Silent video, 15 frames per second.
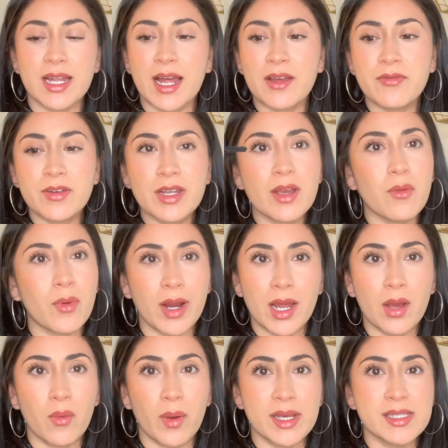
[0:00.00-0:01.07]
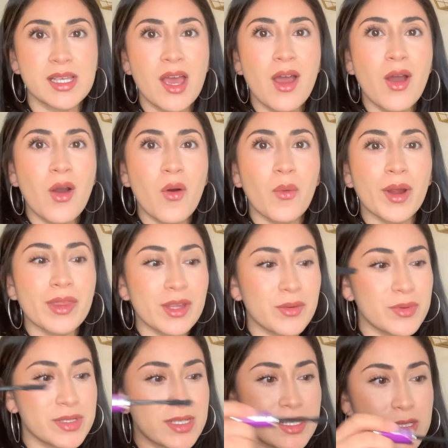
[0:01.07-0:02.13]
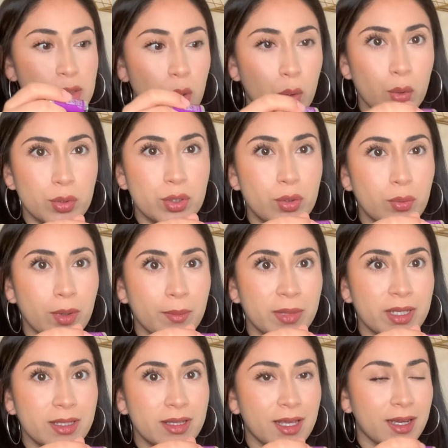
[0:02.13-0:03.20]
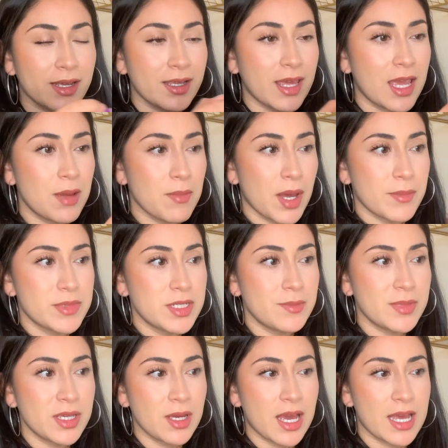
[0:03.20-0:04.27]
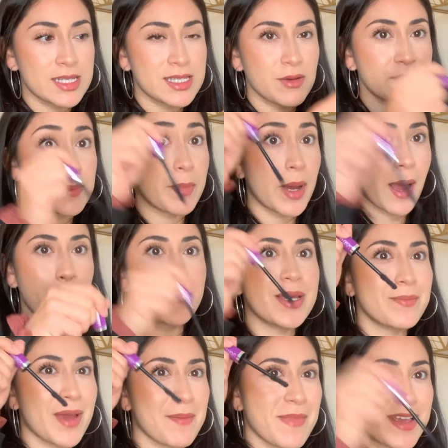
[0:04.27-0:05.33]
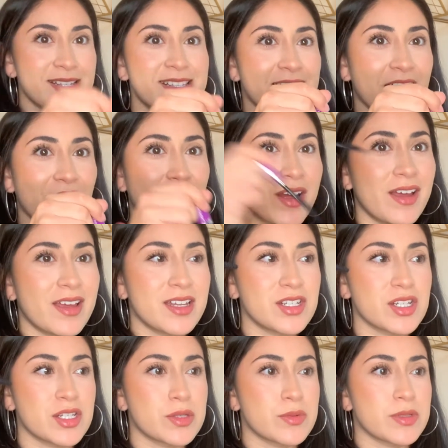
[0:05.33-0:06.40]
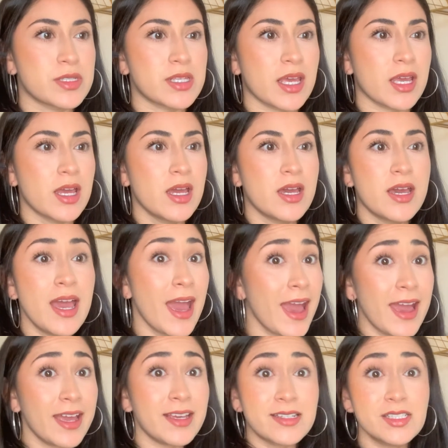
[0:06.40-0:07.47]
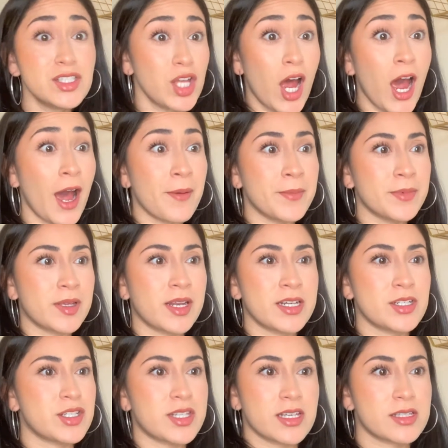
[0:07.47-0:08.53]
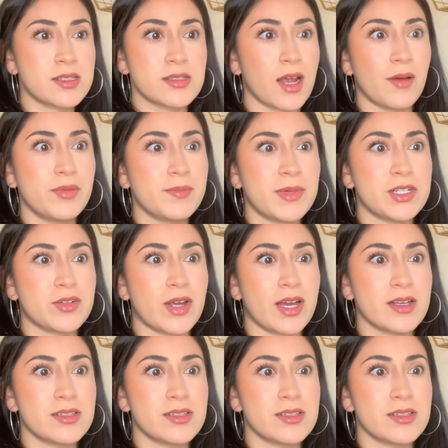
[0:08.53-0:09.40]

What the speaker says: I forget where I was. Where there was this older woman that came up to me as I was pumping my mascara and just was like, "Hey, stop!" And I just like stopped in my tracks.